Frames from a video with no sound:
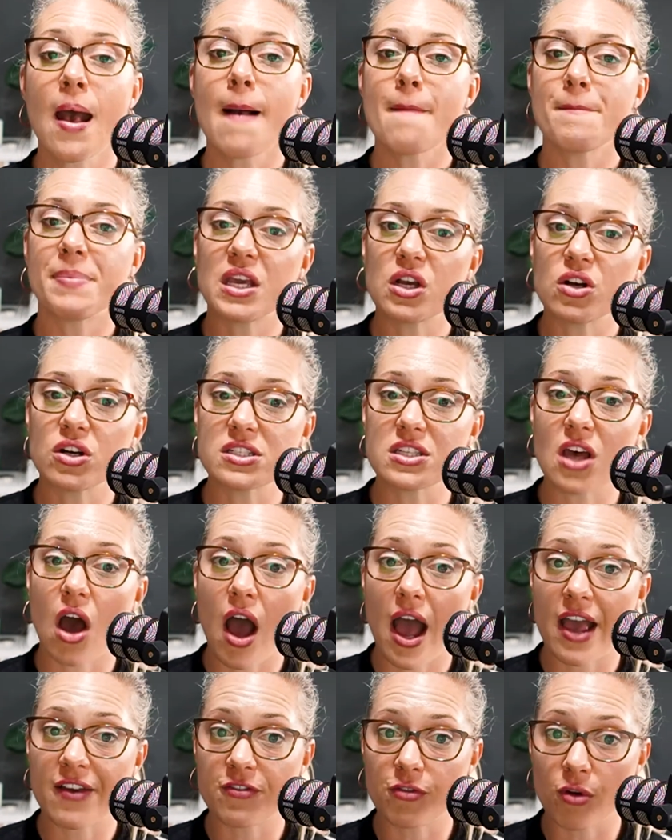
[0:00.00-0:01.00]
because
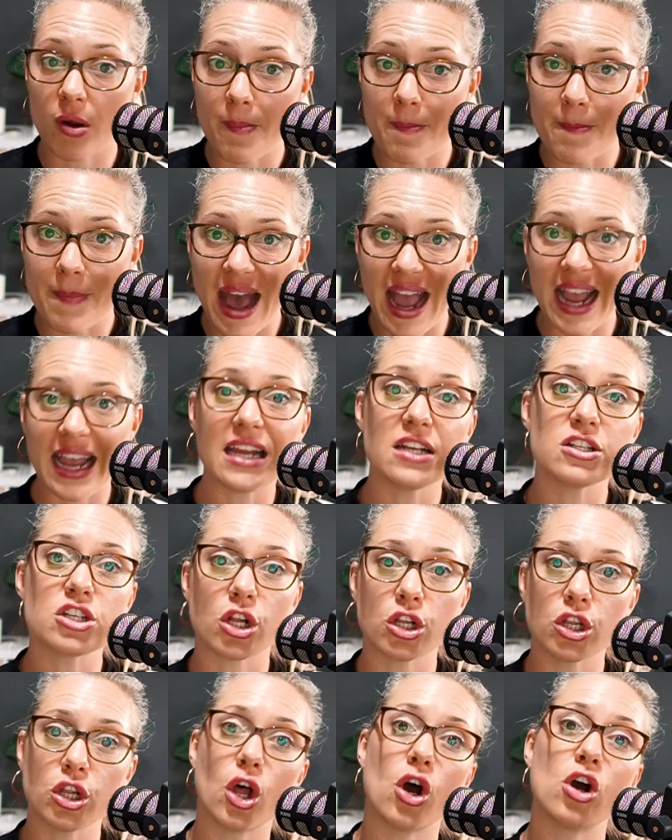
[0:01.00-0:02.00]
I've remained
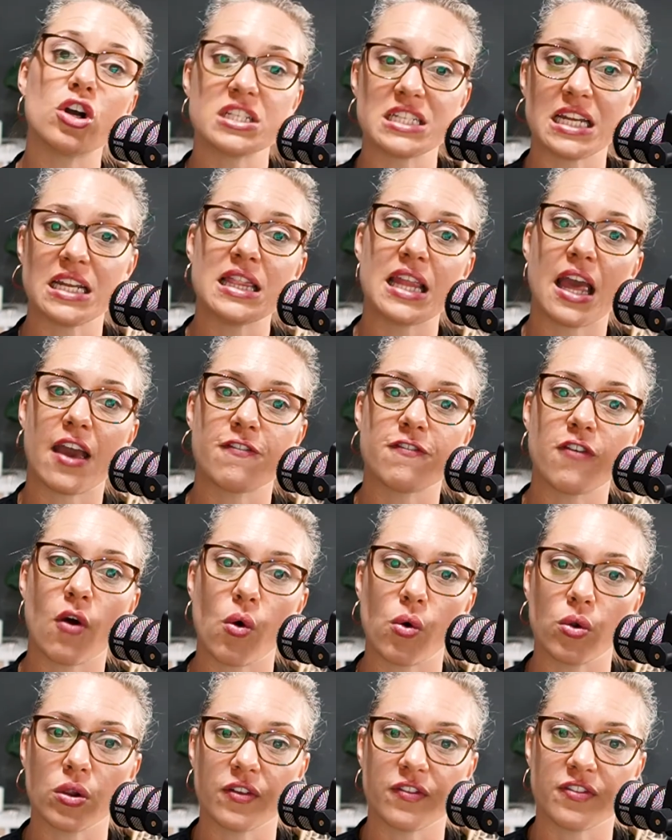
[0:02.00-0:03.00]
logged in there for
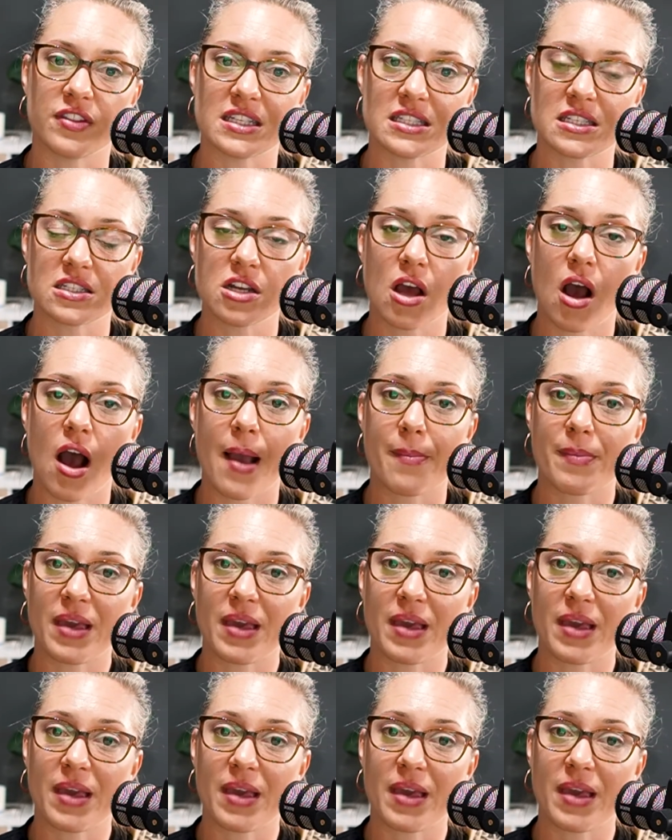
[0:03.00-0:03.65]
all of this time,